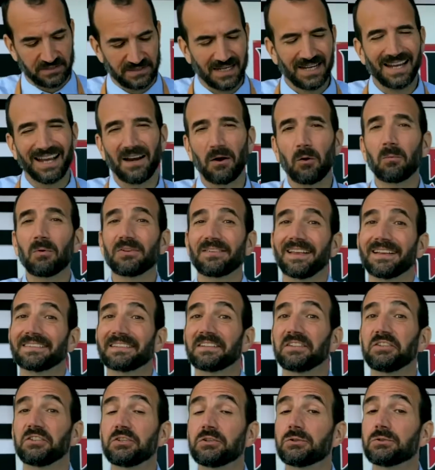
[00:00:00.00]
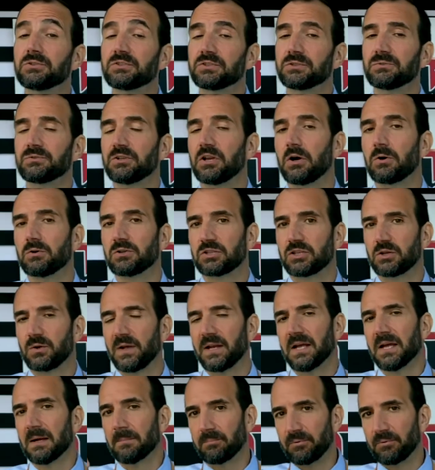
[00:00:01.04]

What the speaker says: It almost has a yuzu note to it.